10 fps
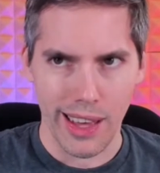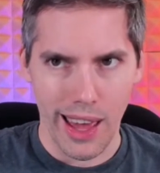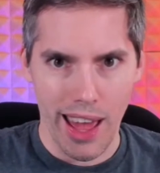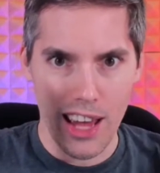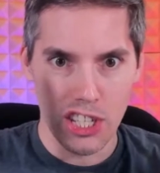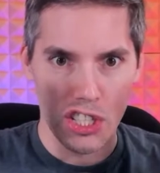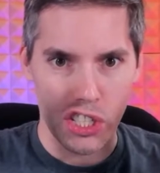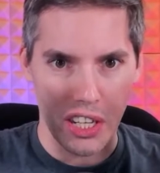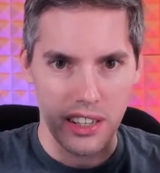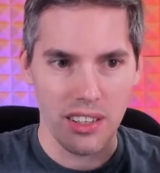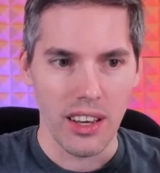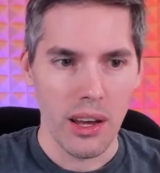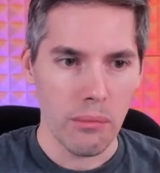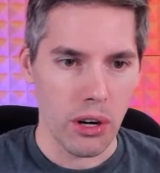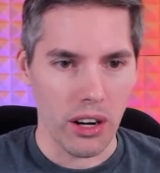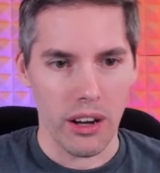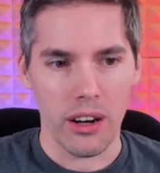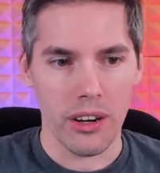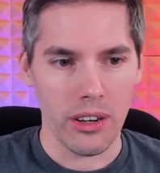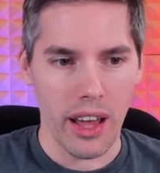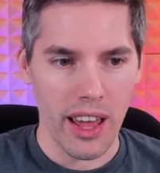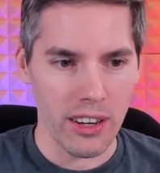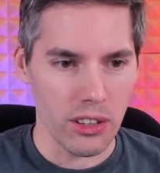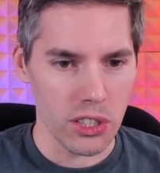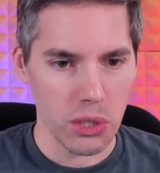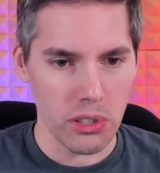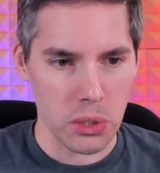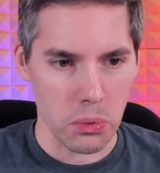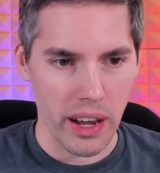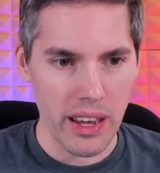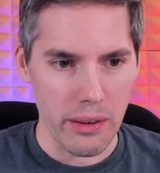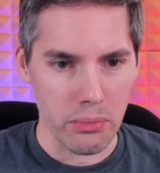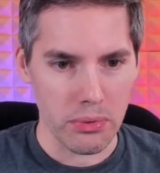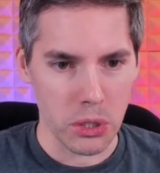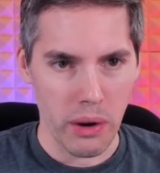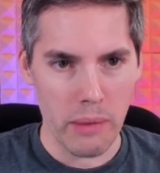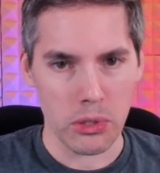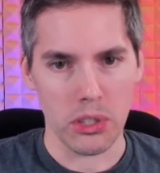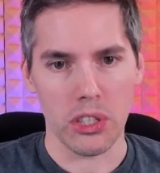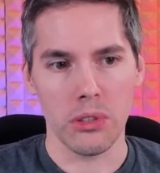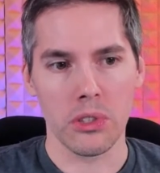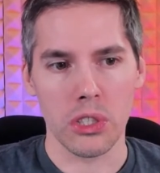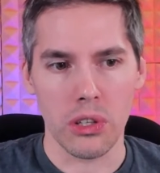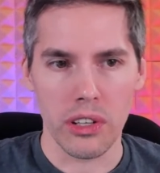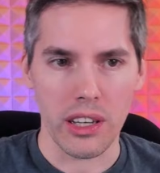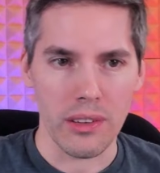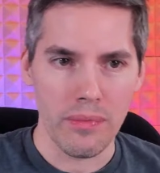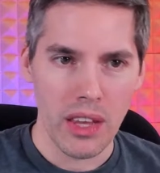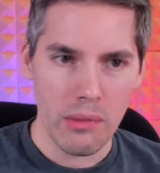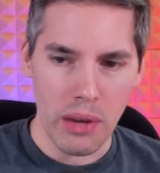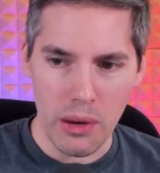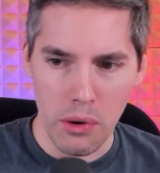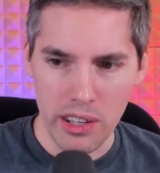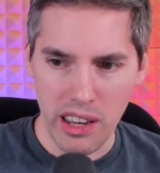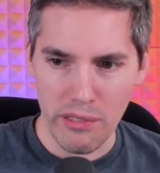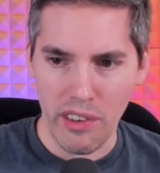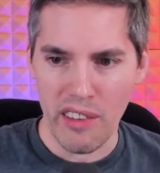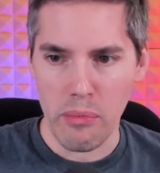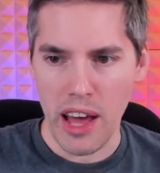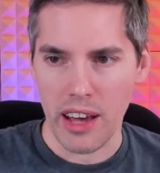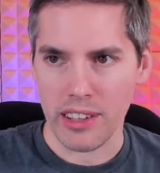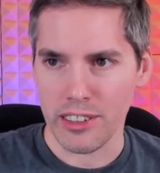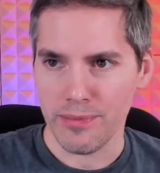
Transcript: engine... But, uh, and also it's ramp. It's ramp to a huge degree. Pay one, get five back.